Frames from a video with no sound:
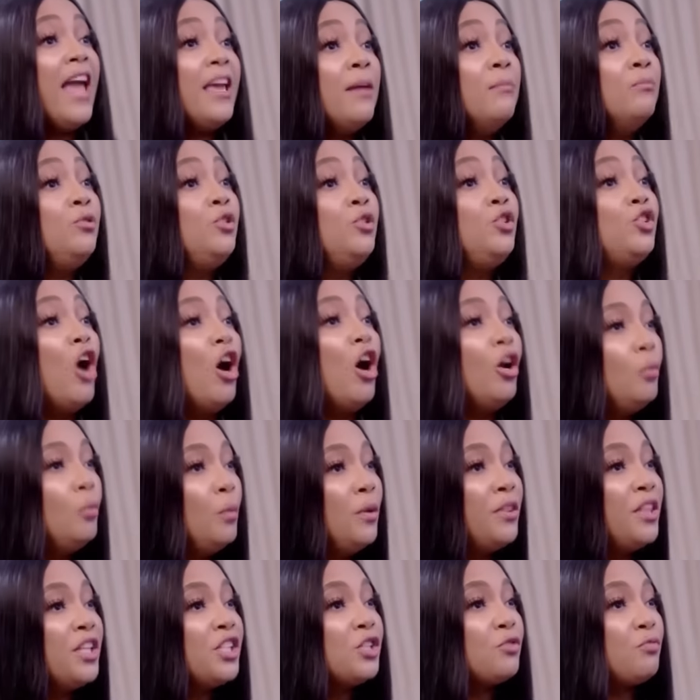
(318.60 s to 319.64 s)
I am done
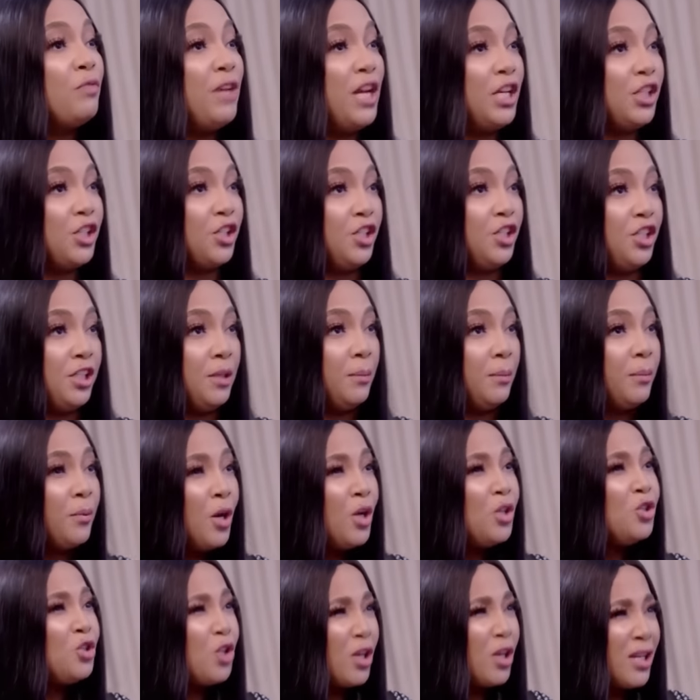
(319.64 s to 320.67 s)
with this relationship.
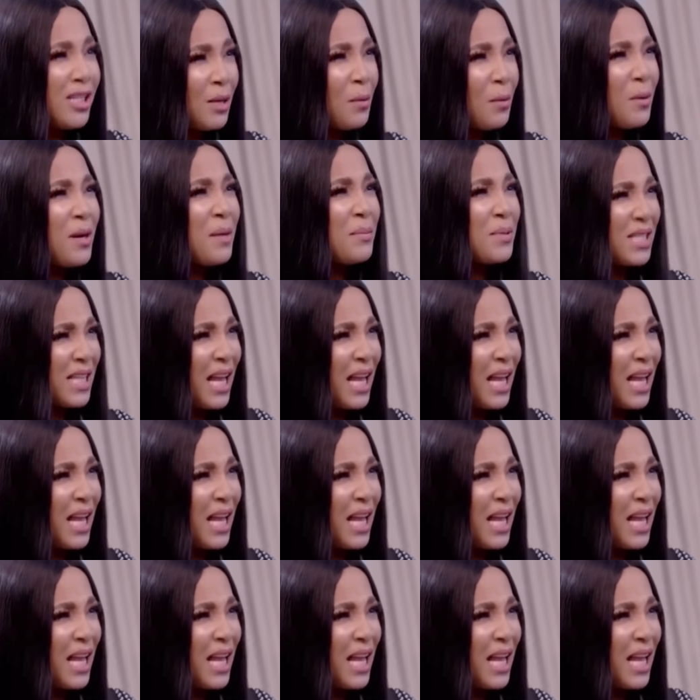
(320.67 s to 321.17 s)
Do you understand what I'm